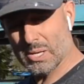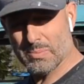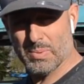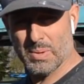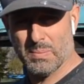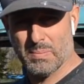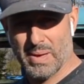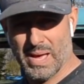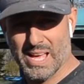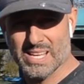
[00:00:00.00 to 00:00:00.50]

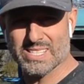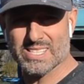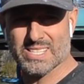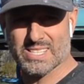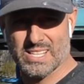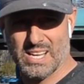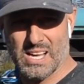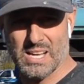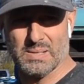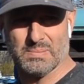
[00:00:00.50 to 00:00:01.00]
be mask
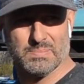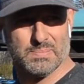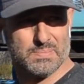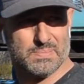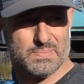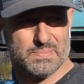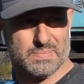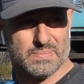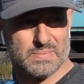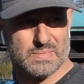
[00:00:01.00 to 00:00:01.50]
time.
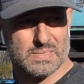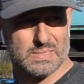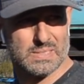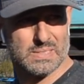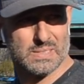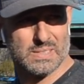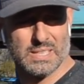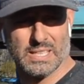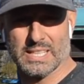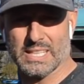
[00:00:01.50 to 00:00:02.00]

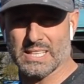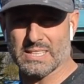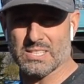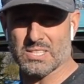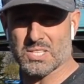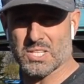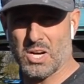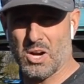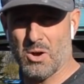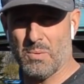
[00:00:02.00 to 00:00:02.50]
I'm gonna get
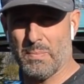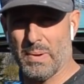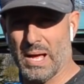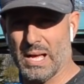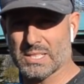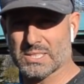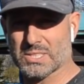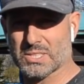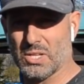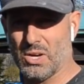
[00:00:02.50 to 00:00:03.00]
this car
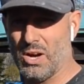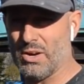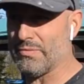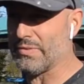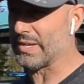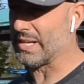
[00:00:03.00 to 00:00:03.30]
masked off and